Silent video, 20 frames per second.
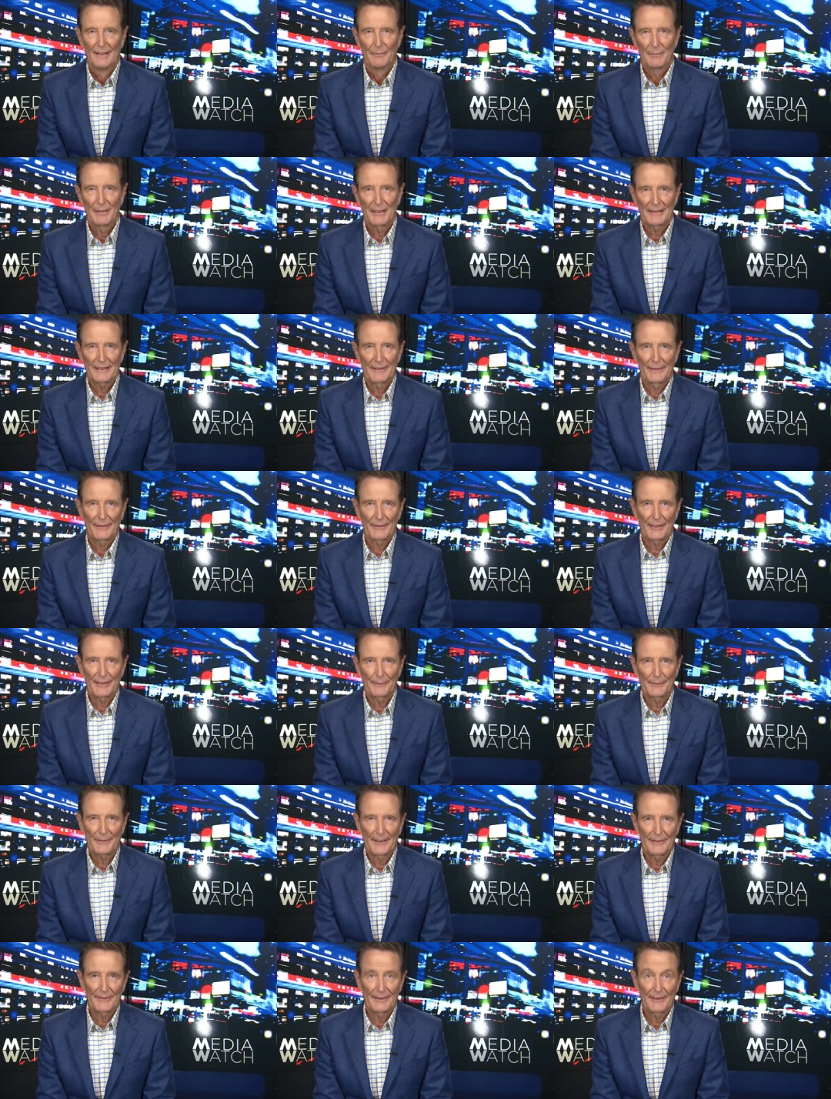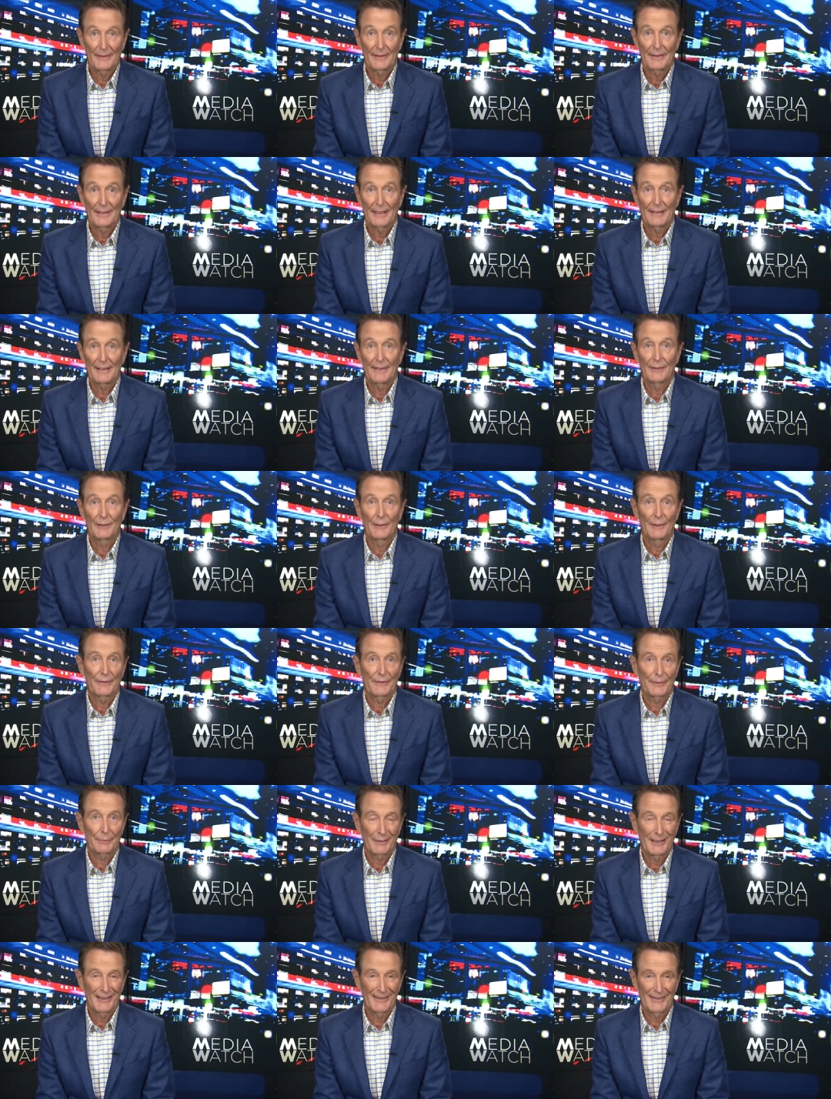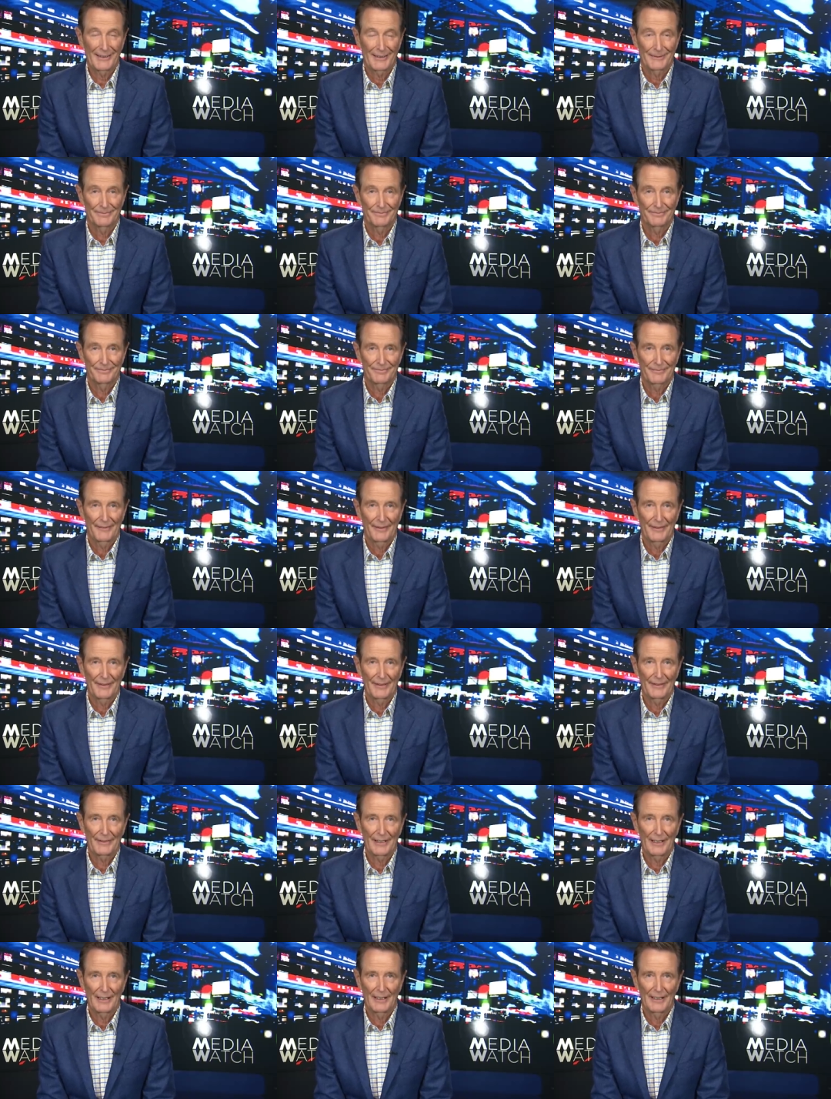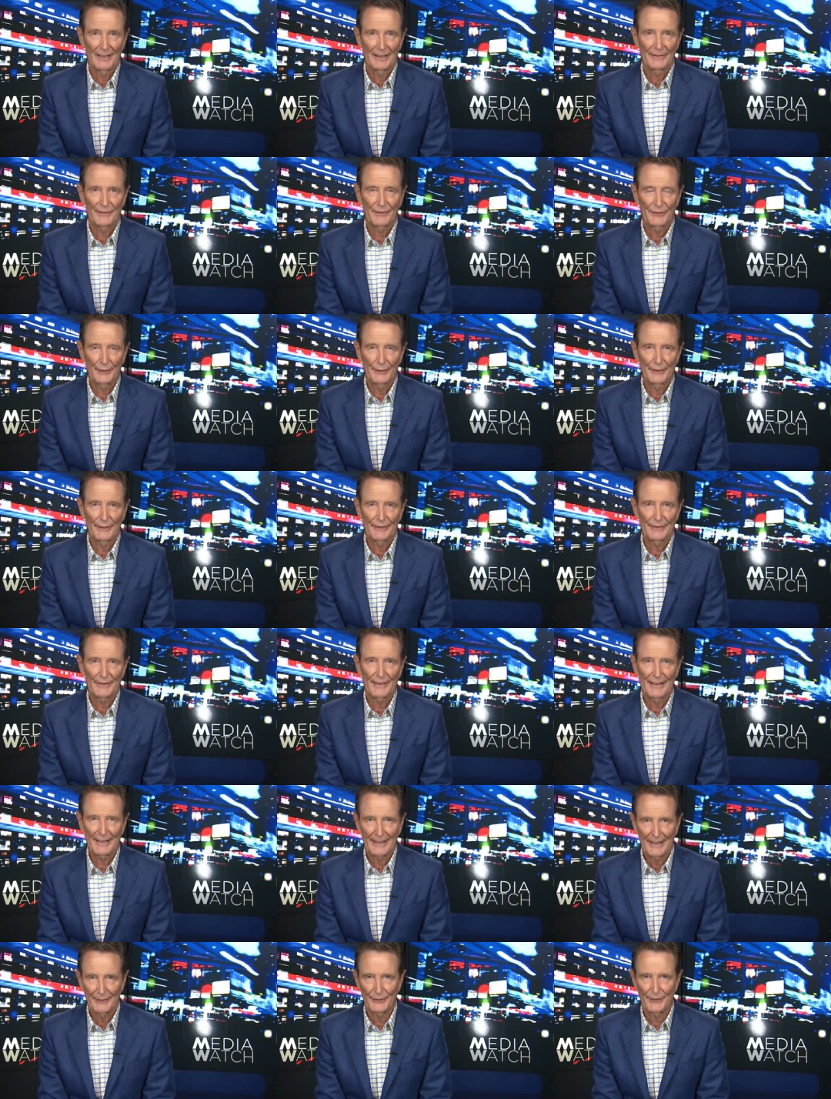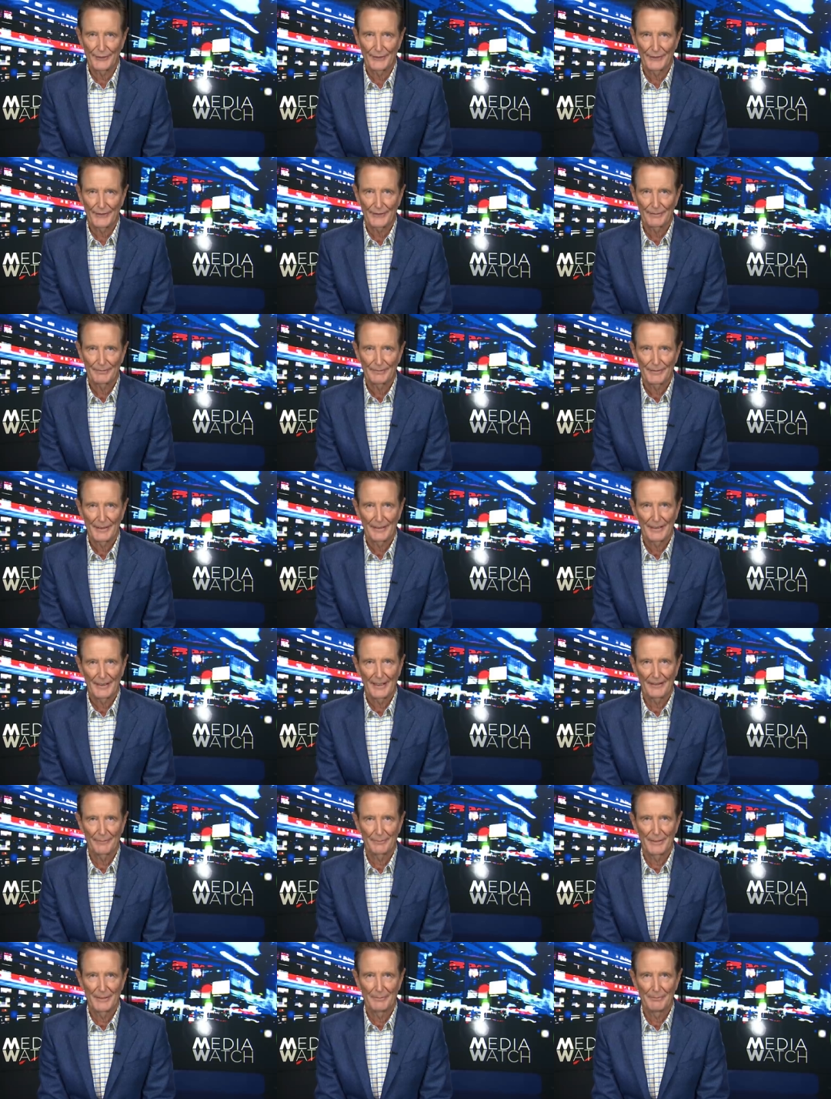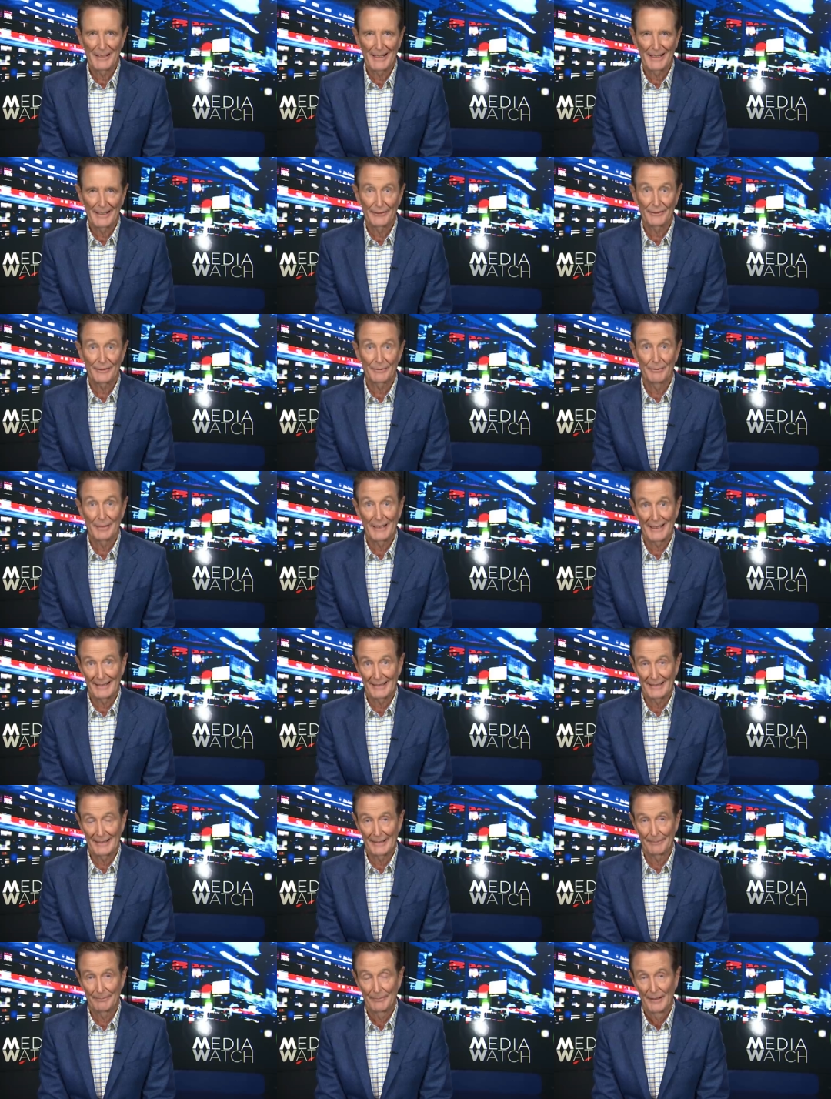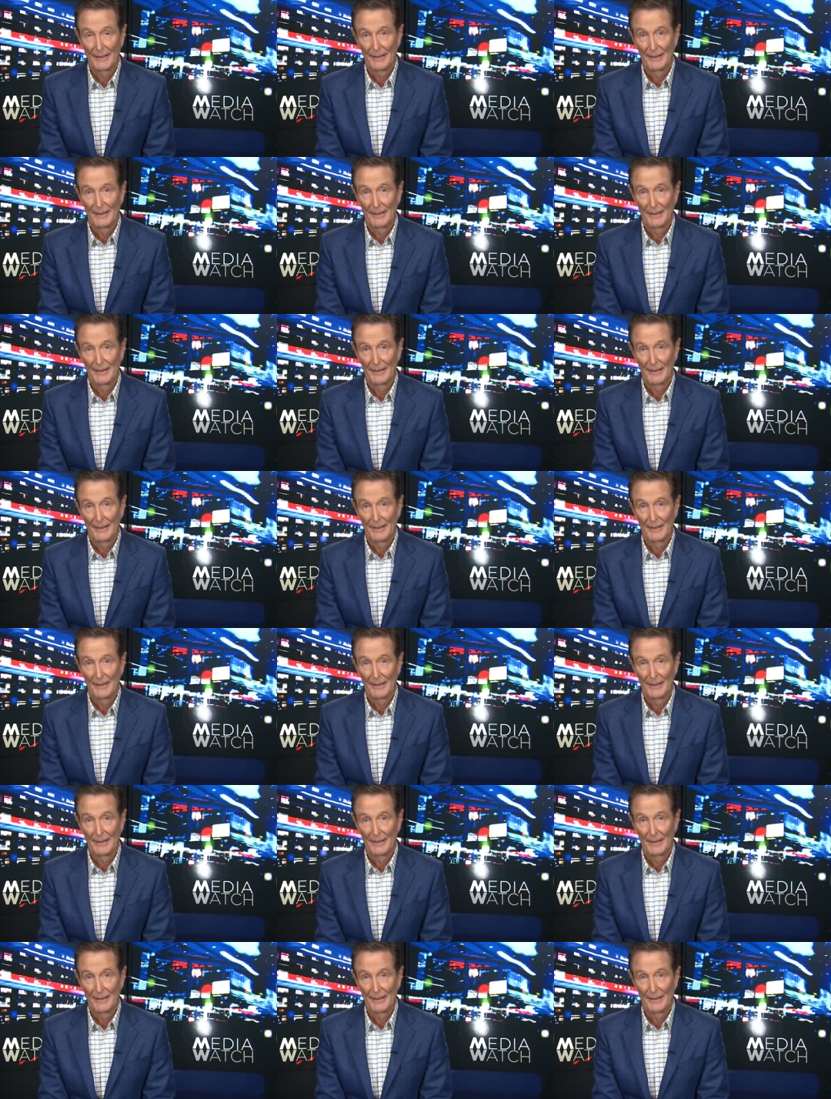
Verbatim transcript: But in the circumstances, that is not surprising. These are serious allegations, and they have been managed badly.